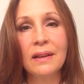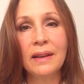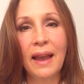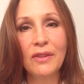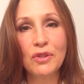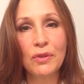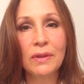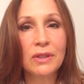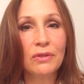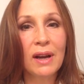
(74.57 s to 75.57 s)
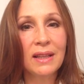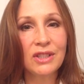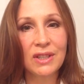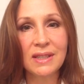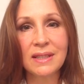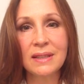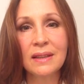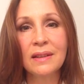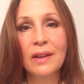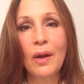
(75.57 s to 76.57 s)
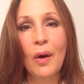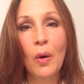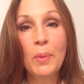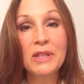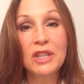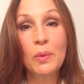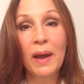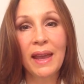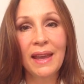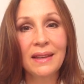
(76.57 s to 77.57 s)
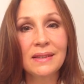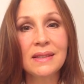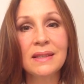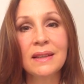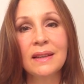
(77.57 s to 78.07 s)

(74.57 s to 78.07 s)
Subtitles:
gastroenterologists, OBGYNs,